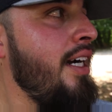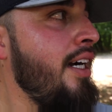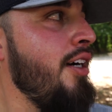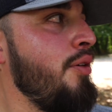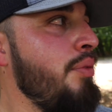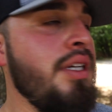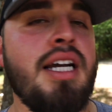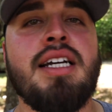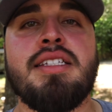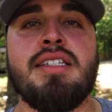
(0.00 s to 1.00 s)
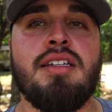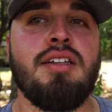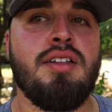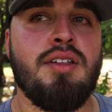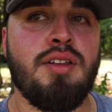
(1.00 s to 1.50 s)
I hope you guys
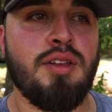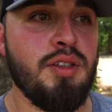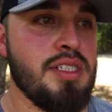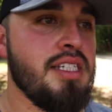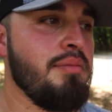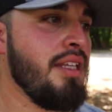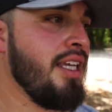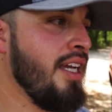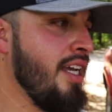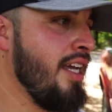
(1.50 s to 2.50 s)
learned something,